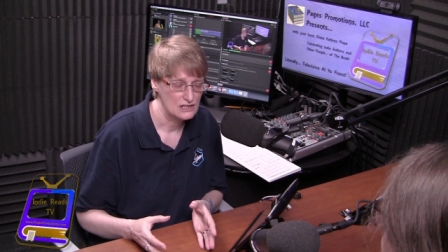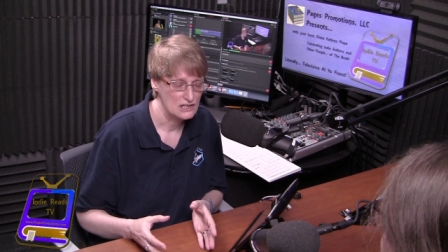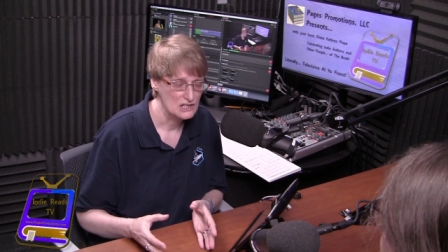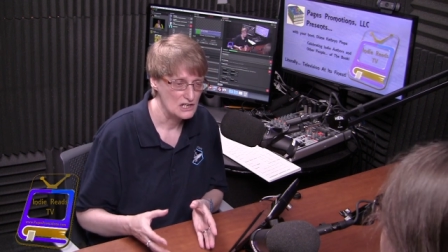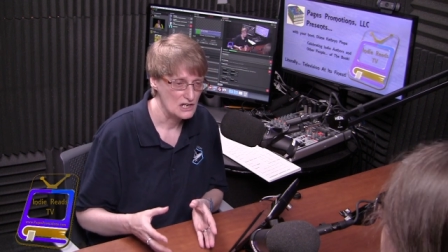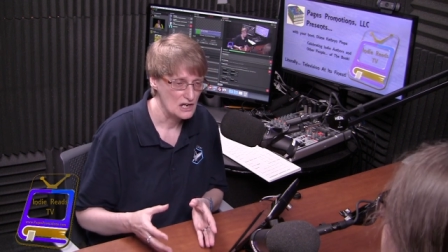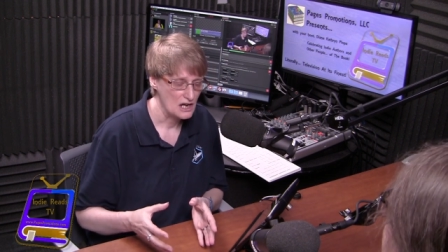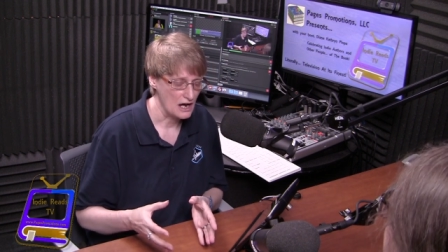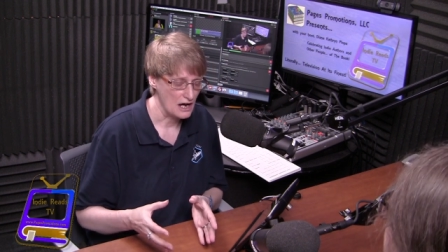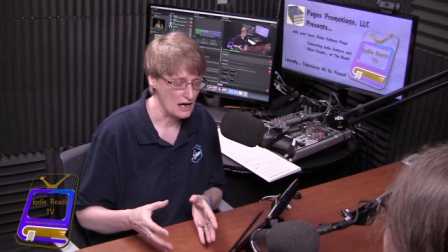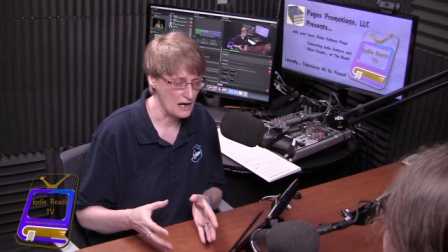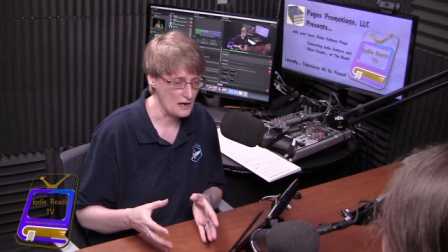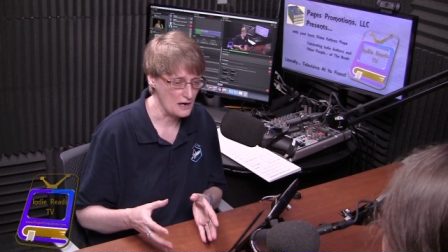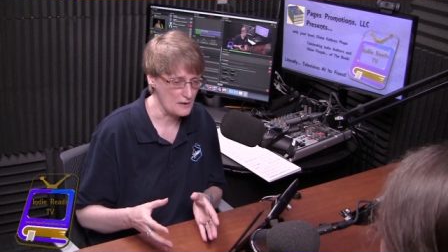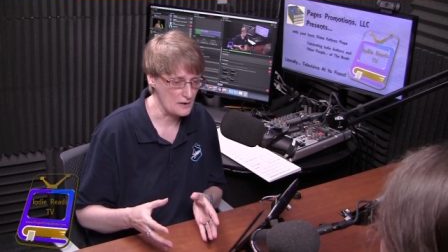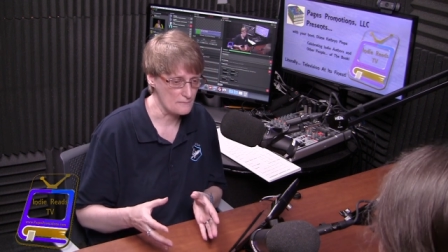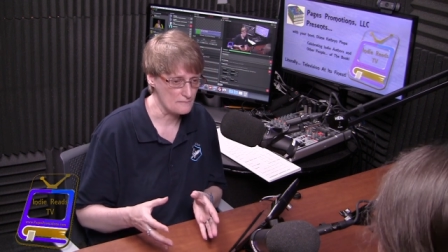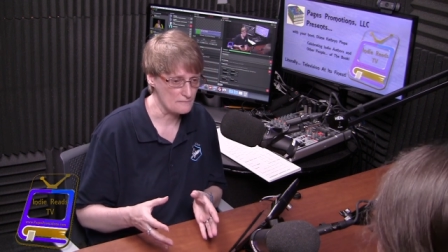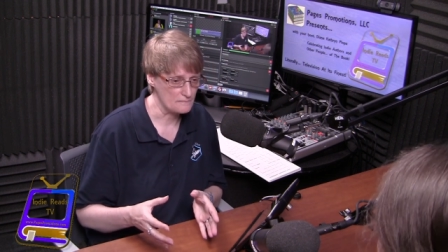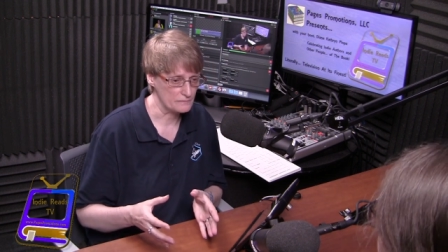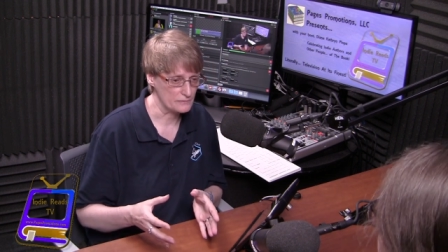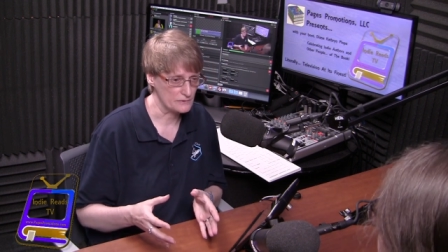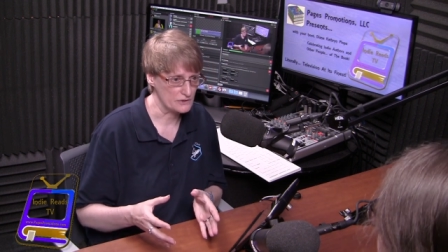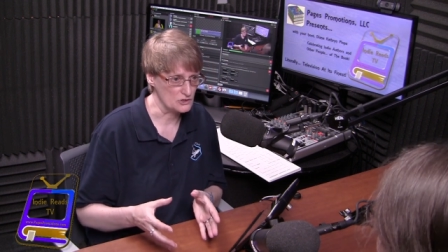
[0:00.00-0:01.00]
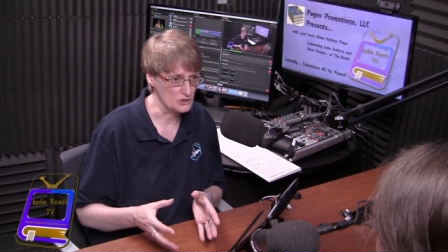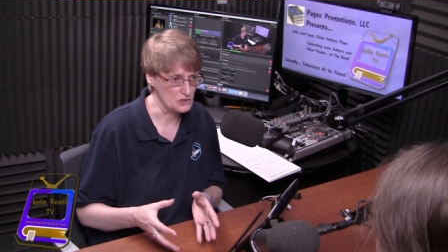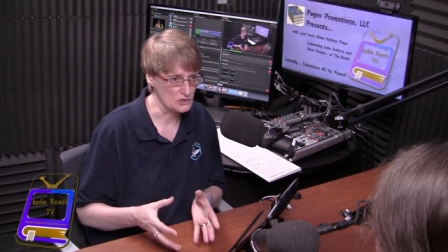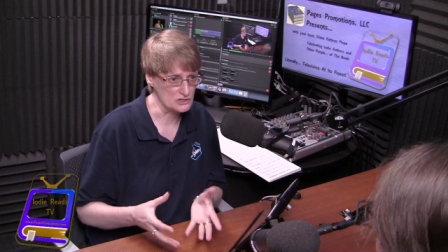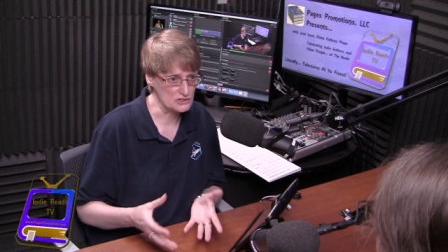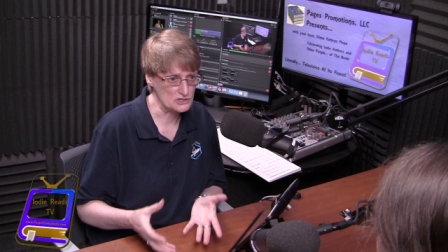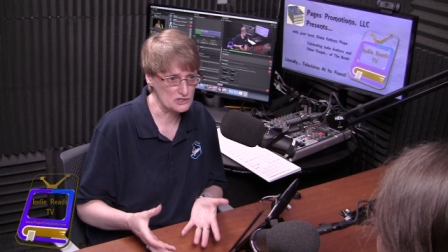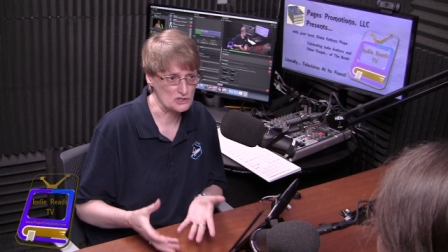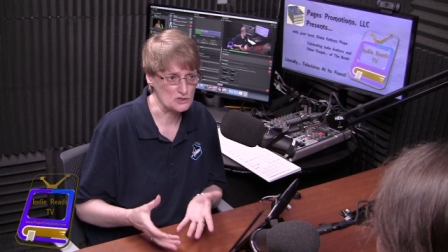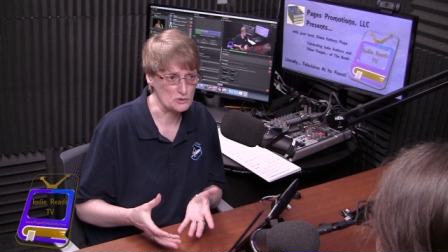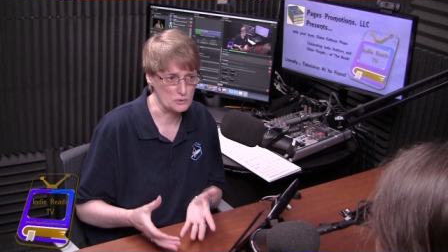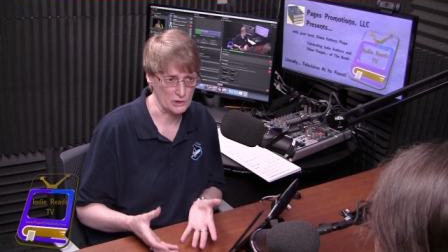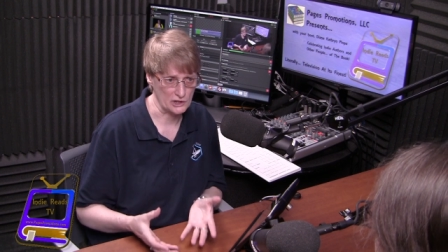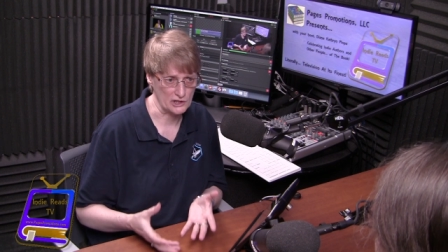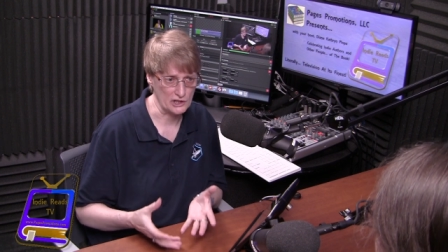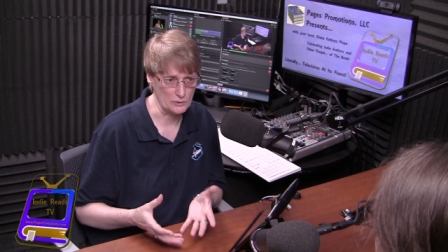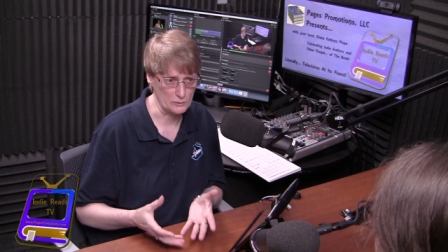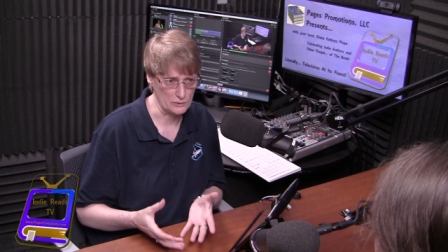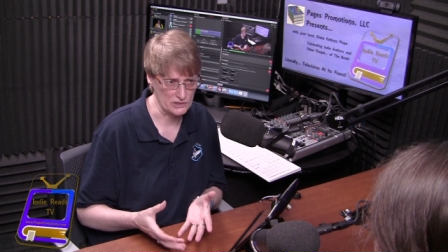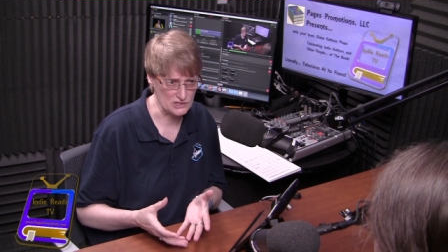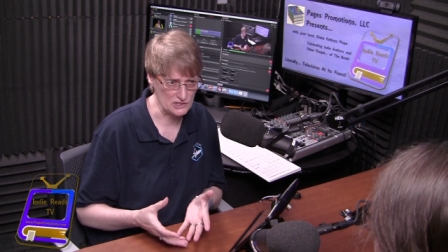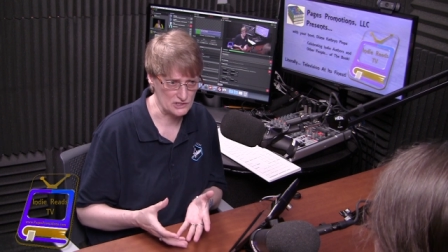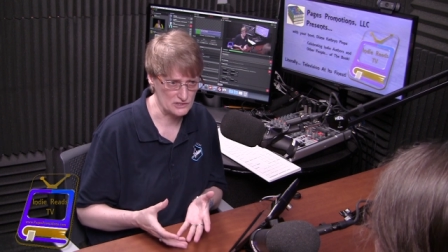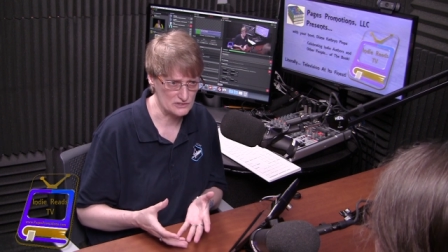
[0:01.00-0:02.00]
Yes. Um, you're just
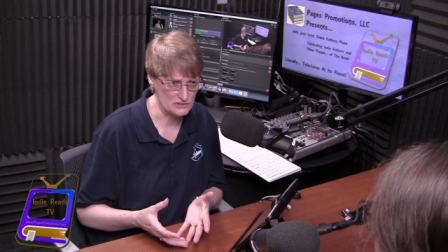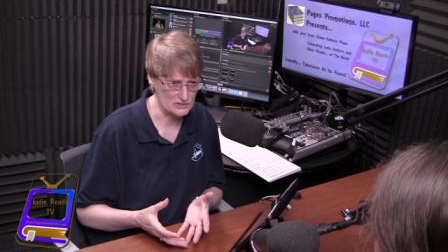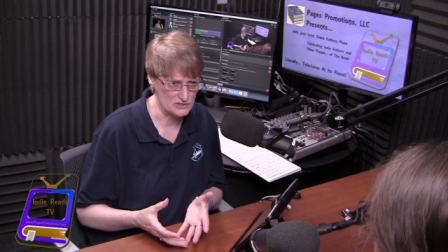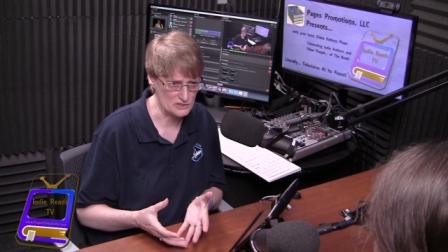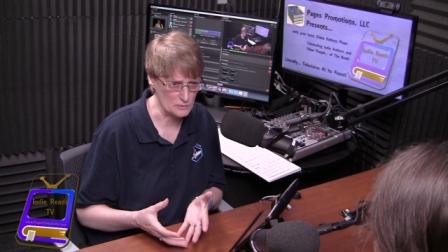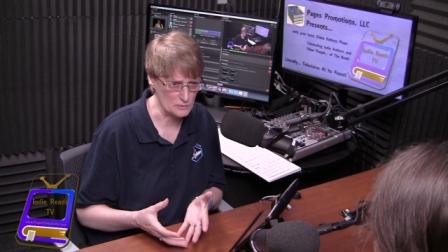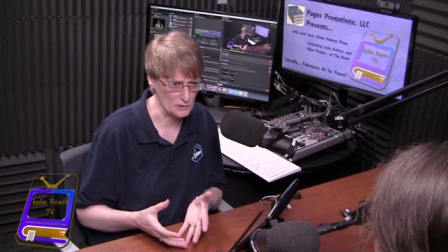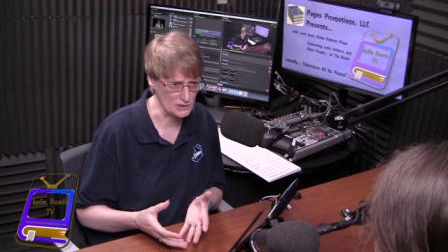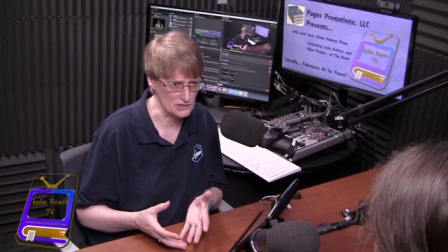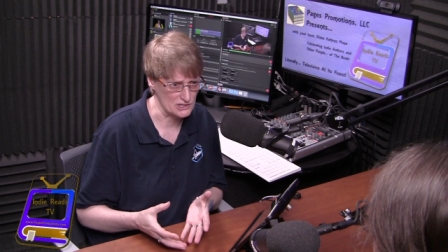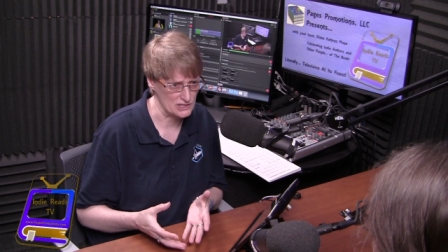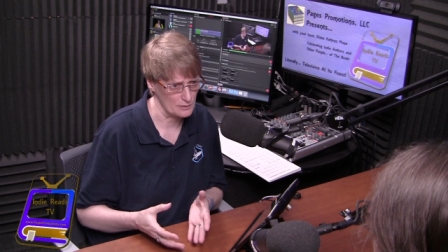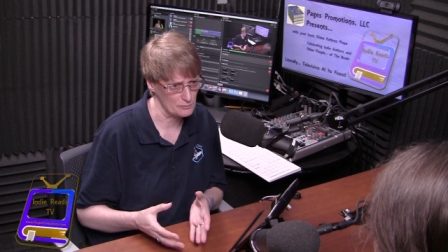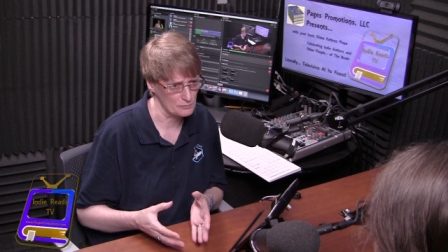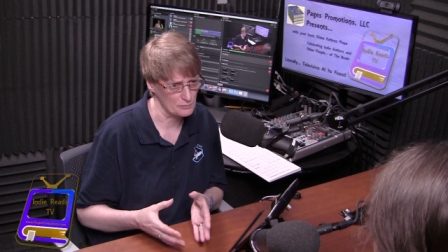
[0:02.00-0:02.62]
working with children's books,